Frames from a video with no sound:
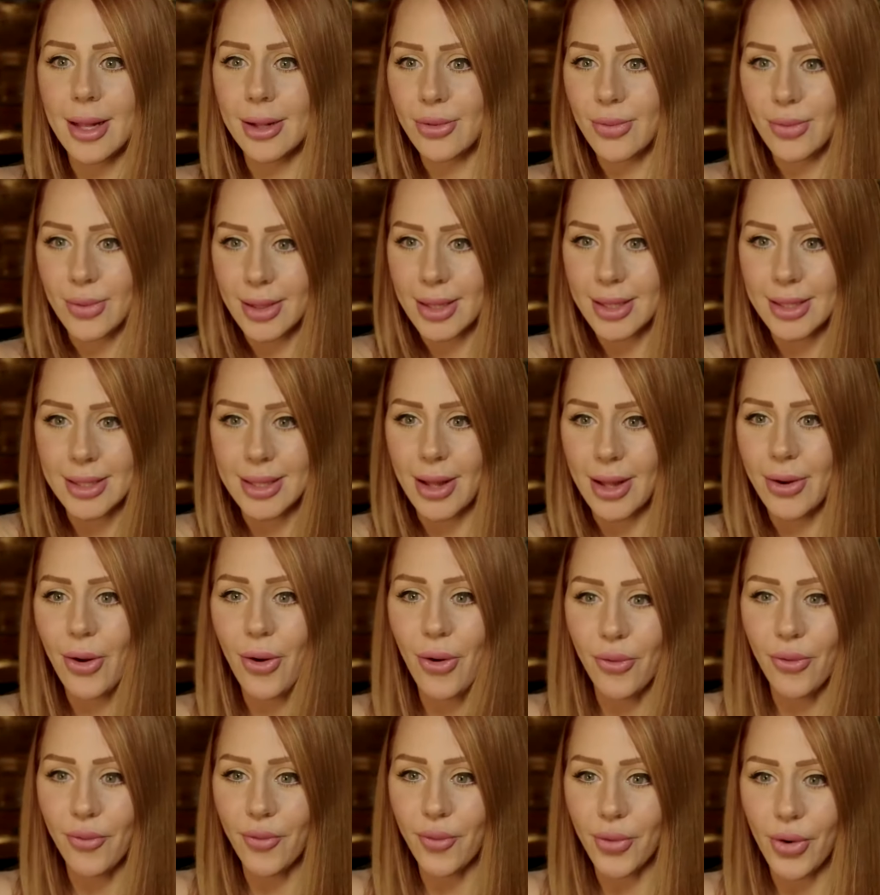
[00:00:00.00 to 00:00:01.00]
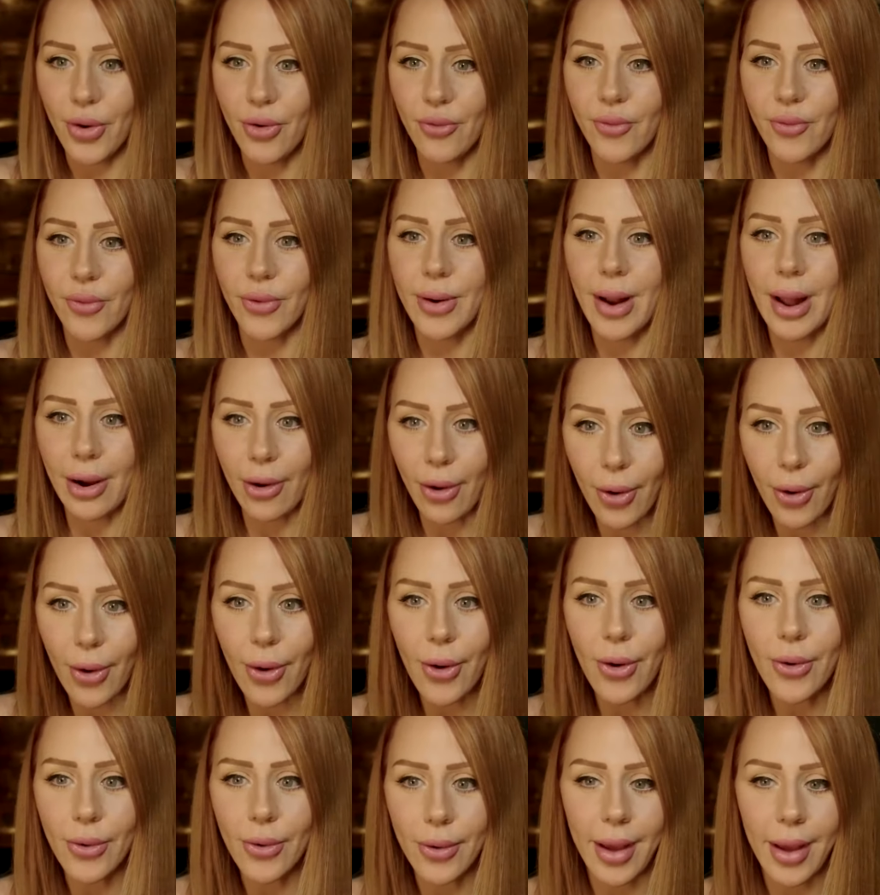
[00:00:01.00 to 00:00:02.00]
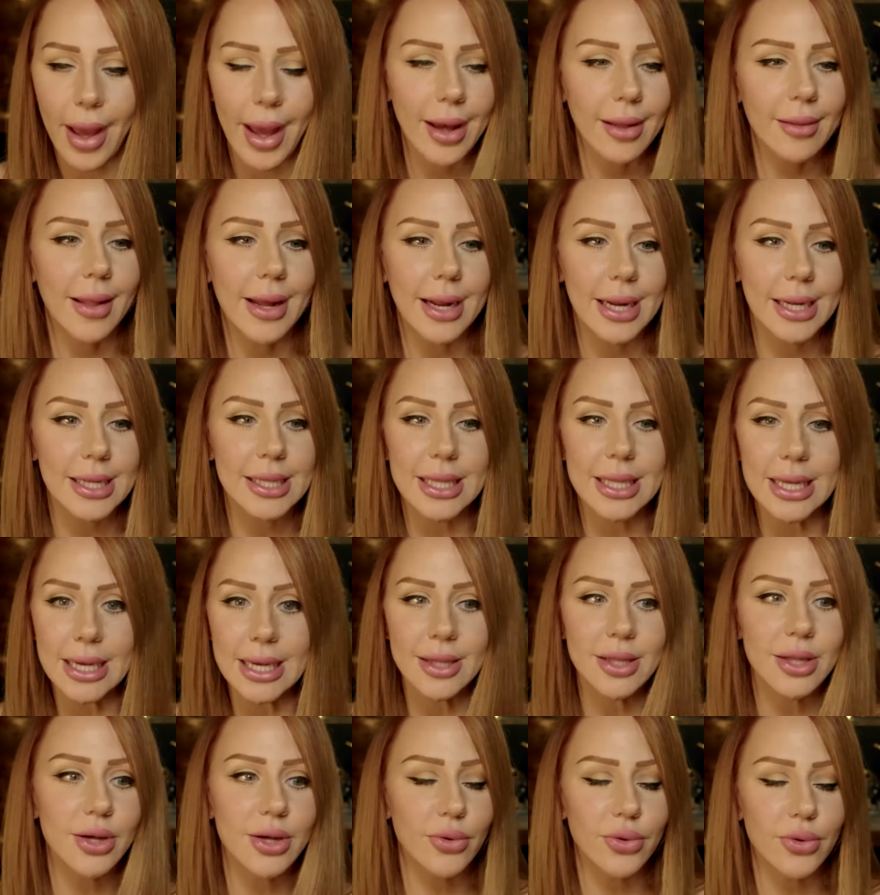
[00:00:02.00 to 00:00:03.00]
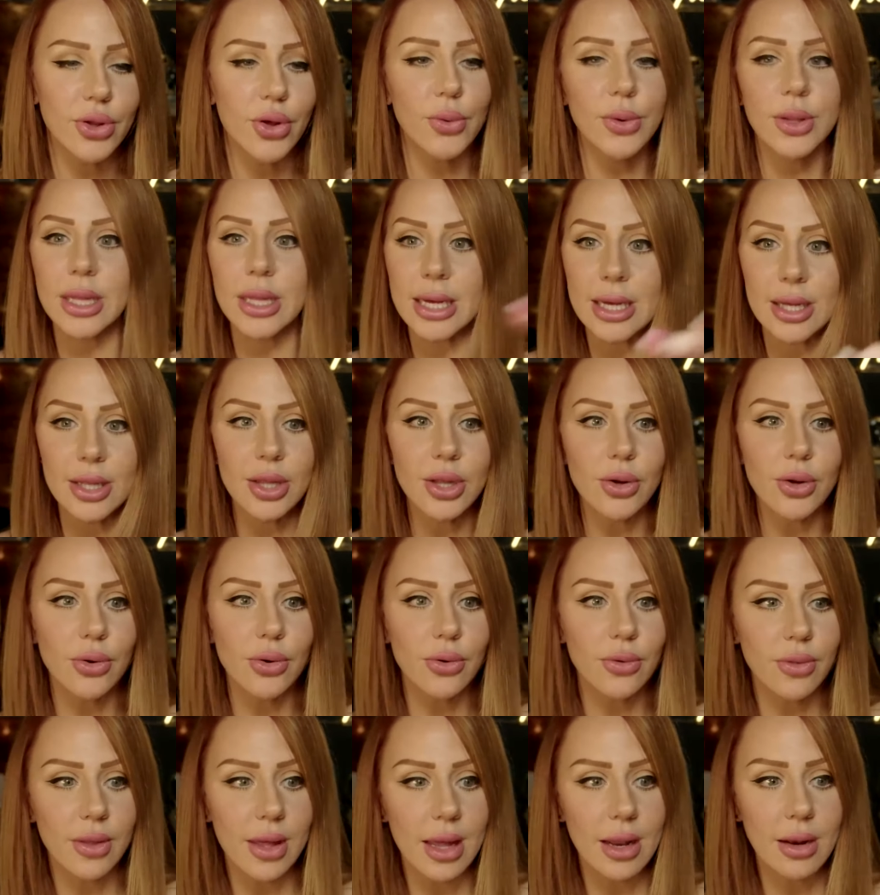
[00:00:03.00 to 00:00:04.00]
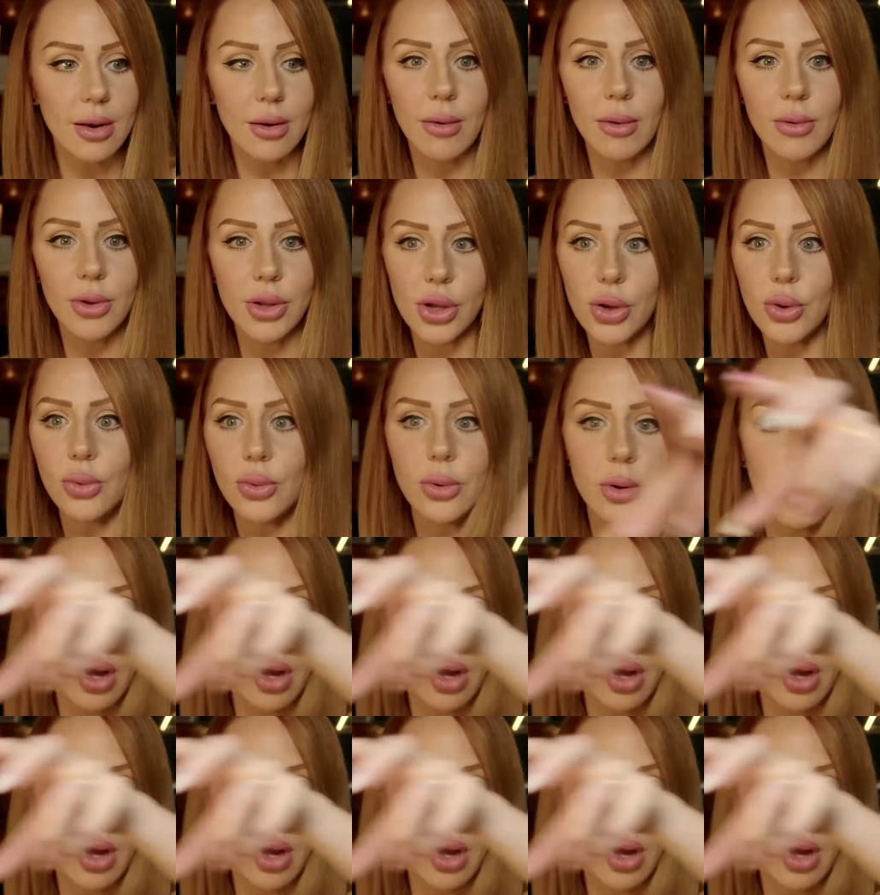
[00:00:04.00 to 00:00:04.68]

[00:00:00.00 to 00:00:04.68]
That's what they said over and over. And I go, oh, okay. Like it's easier. So it's easier than you